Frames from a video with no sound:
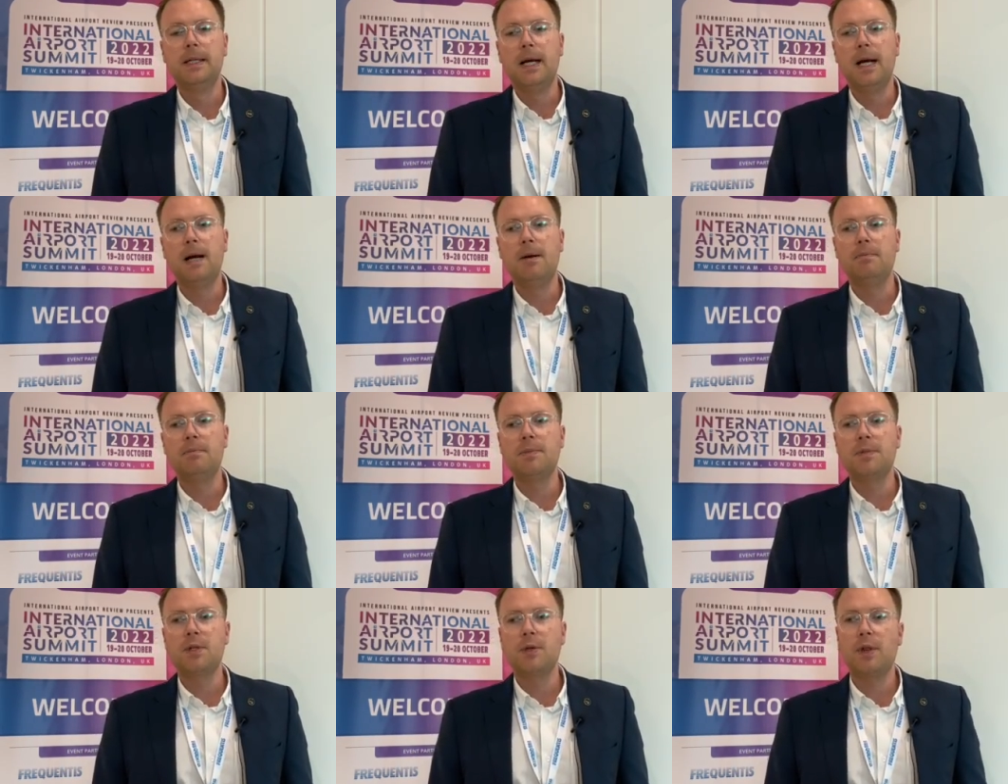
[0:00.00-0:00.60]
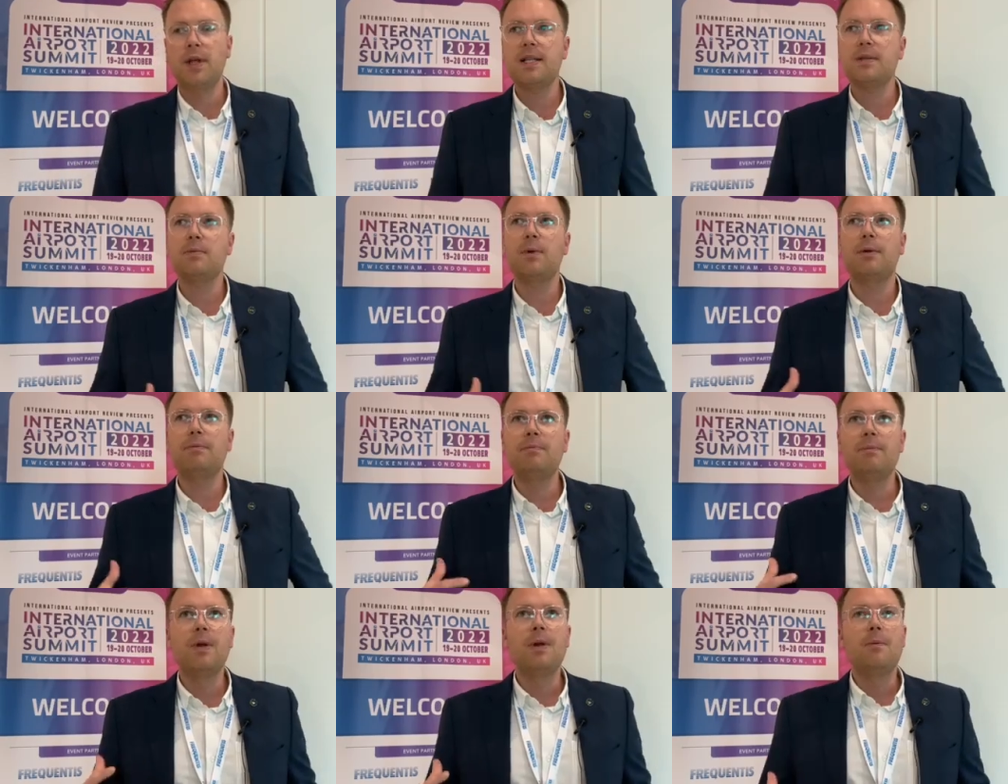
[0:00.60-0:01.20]
Um, so that's
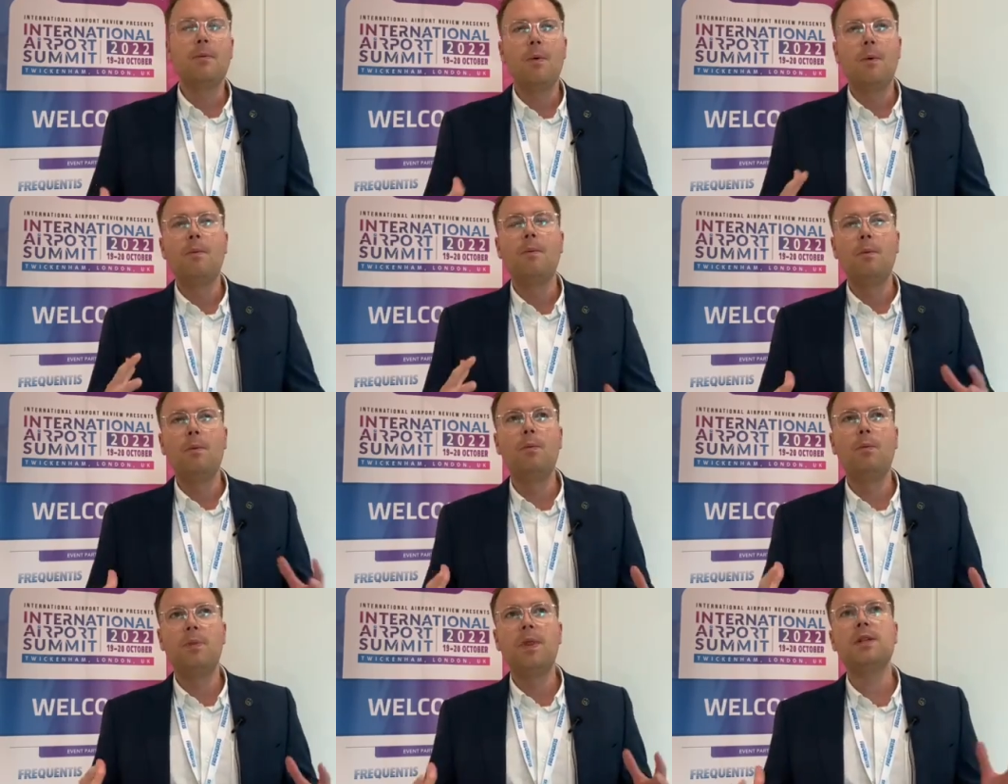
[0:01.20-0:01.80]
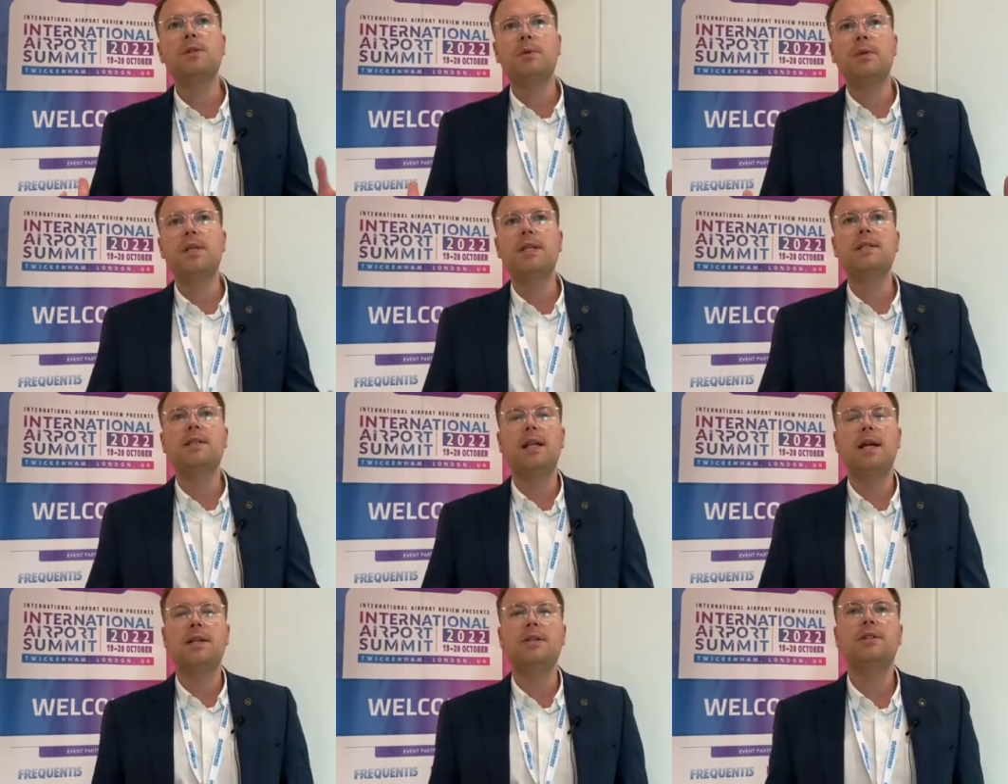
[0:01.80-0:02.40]
what that's what
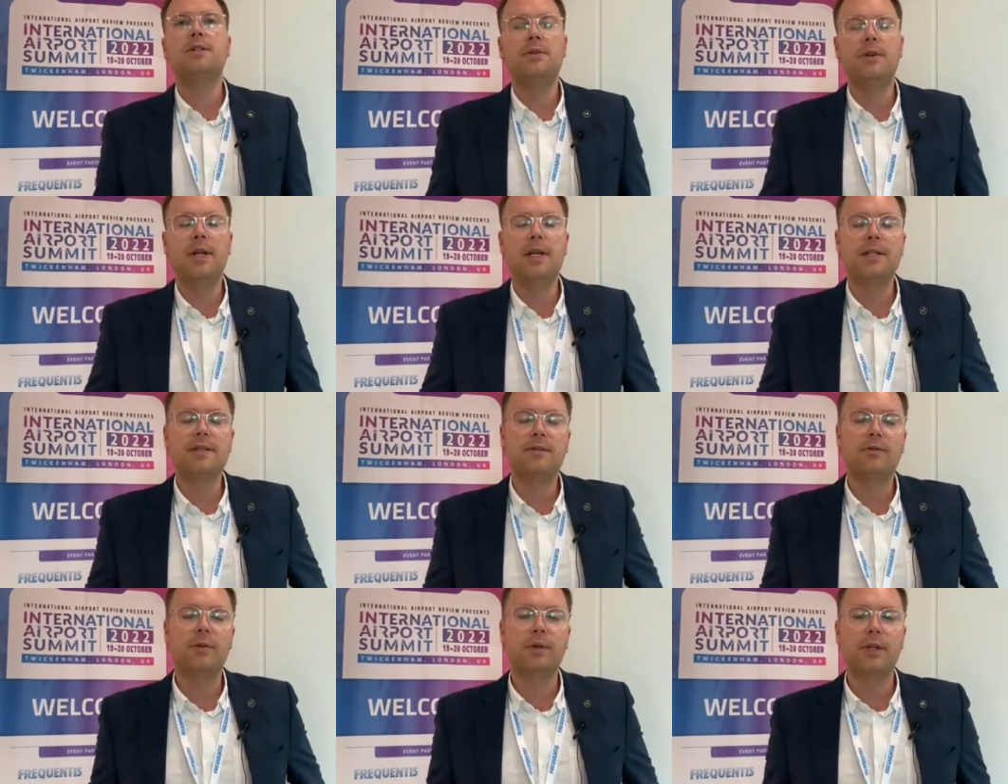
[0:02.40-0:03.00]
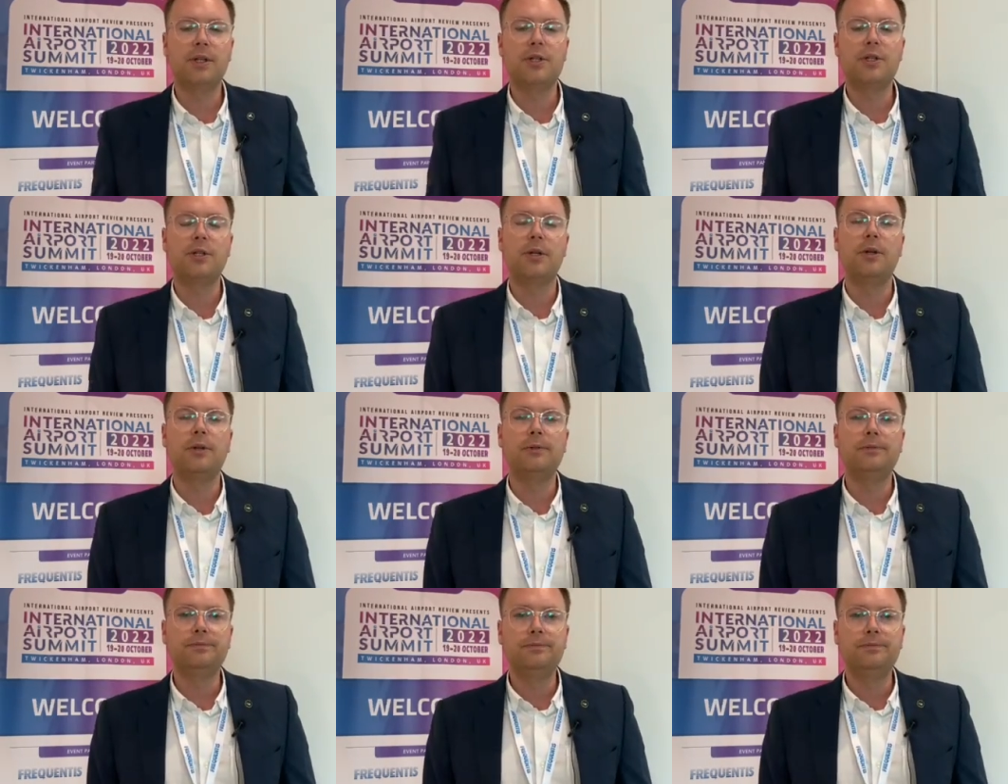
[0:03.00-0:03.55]
these last two days have really shown.